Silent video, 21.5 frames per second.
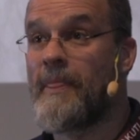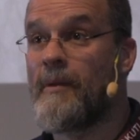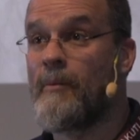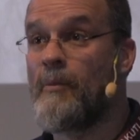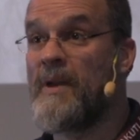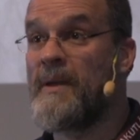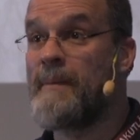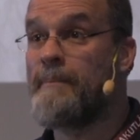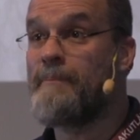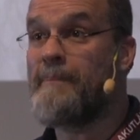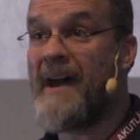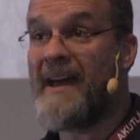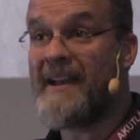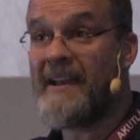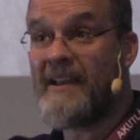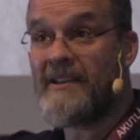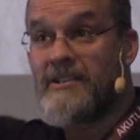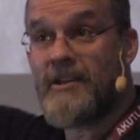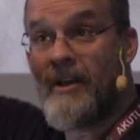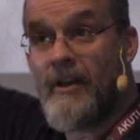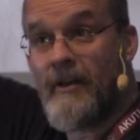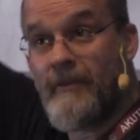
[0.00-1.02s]
We pat
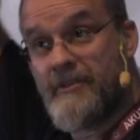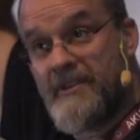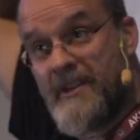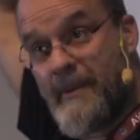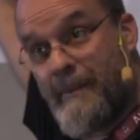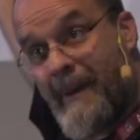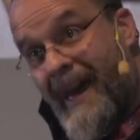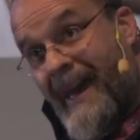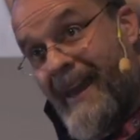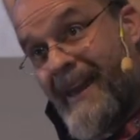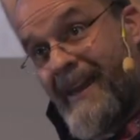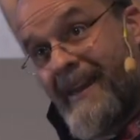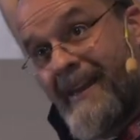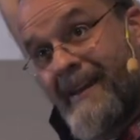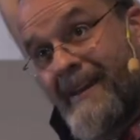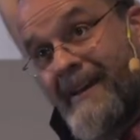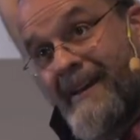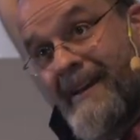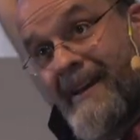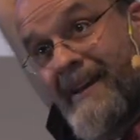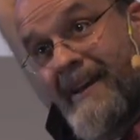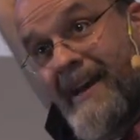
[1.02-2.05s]
ourselves on the back,
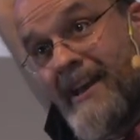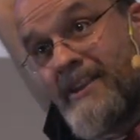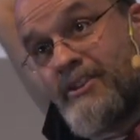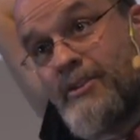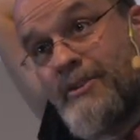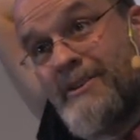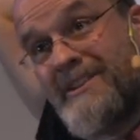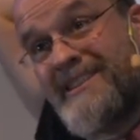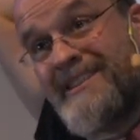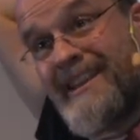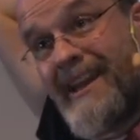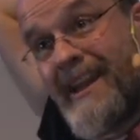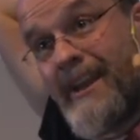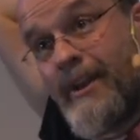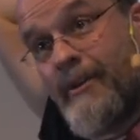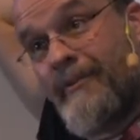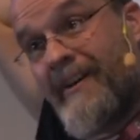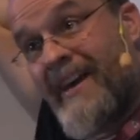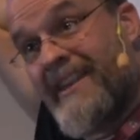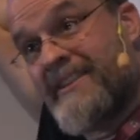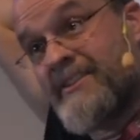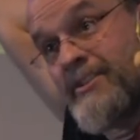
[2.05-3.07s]
as good
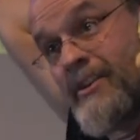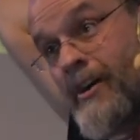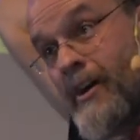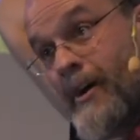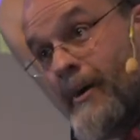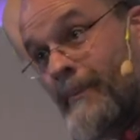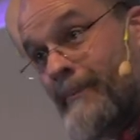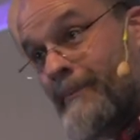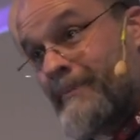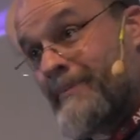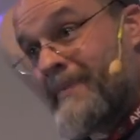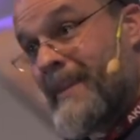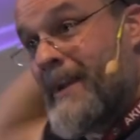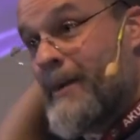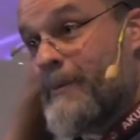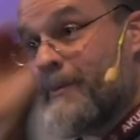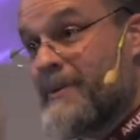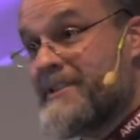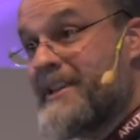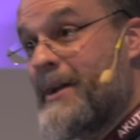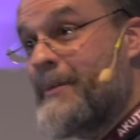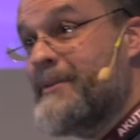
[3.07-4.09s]
psychophants are.
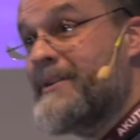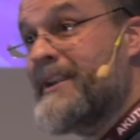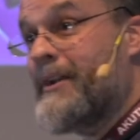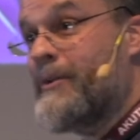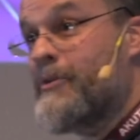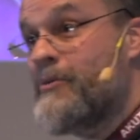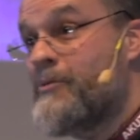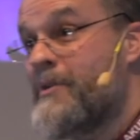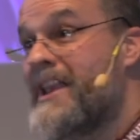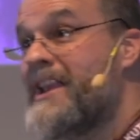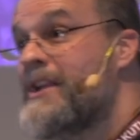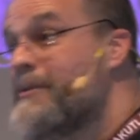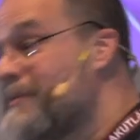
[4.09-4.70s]
We say we've done a really,